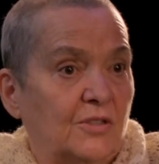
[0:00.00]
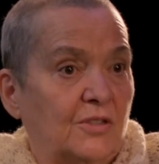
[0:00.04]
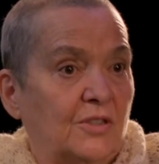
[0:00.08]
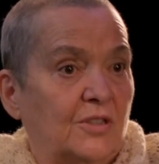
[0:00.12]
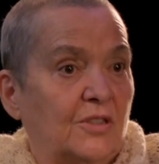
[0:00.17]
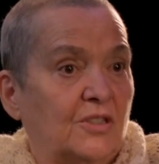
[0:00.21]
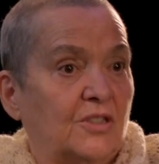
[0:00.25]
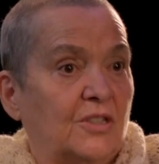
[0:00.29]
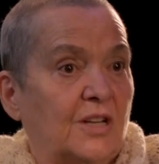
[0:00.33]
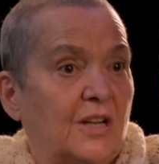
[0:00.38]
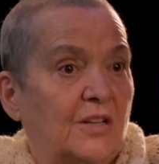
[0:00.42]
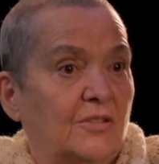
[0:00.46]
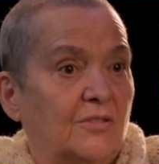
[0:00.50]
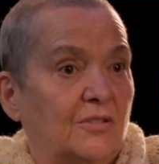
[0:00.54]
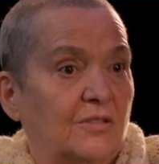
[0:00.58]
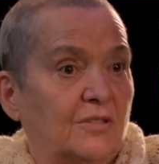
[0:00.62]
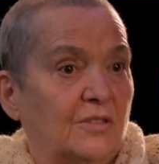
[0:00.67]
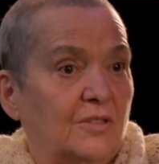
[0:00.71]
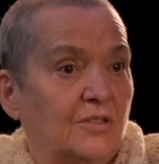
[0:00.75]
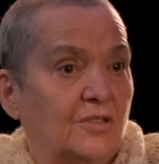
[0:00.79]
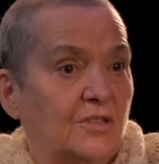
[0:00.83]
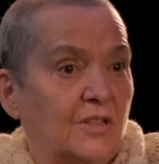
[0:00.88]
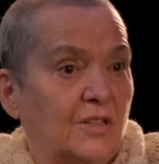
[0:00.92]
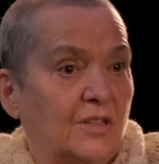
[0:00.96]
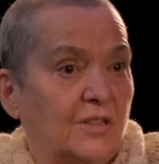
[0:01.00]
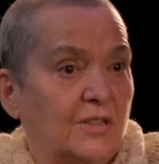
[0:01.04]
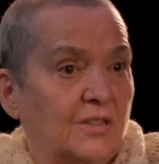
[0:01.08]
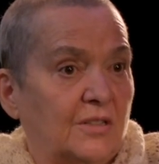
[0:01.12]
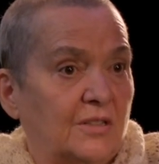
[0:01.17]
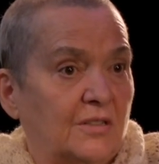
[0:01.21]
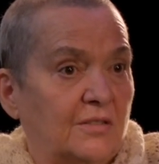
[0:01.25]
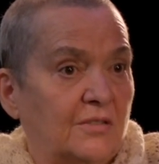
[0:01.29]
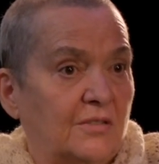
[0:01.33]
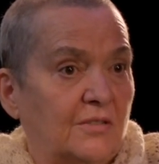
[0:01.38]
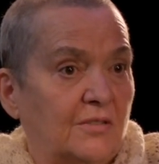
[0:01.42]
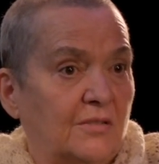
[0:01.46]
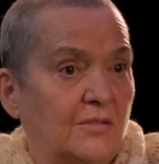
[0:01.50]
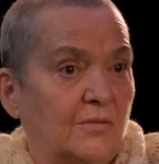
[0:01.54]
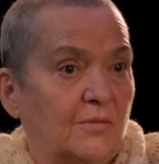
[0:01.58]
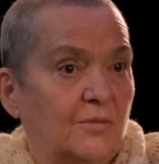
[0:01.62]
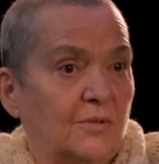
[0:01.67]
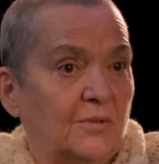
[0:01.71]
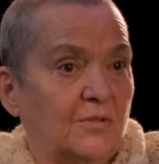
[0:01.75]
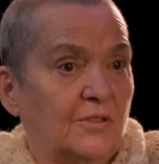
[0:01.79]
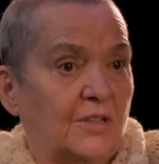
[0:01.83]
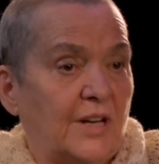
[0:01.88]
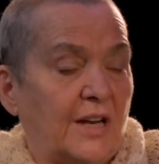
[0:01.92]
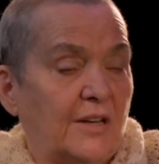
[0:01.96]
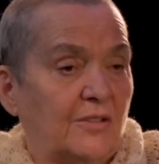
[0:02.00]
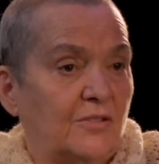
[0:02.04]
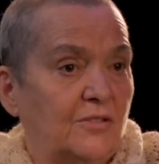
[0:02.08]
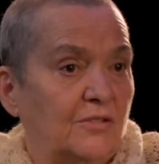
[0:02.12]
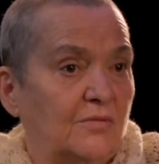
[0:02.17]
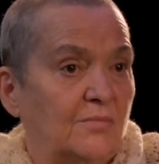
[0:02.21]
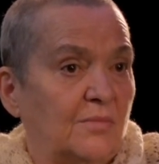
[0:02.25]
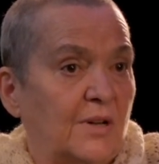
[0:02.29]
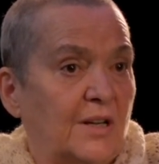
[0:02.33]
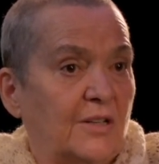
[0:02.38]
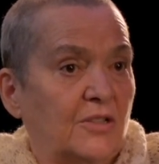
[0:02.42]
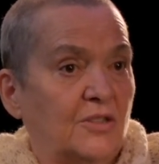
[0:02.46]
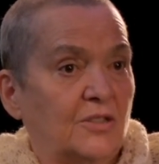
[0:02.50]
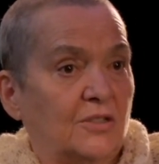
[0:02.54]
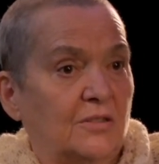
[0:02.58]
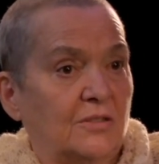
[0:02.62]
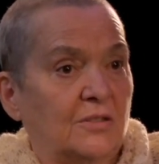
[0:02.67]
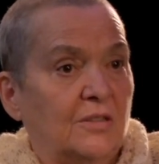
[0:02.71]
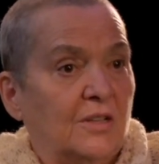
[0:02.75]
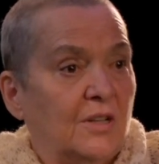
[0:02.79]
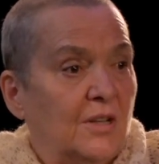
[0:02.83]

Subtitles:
you tried all the drugs and, you know, drank too much and,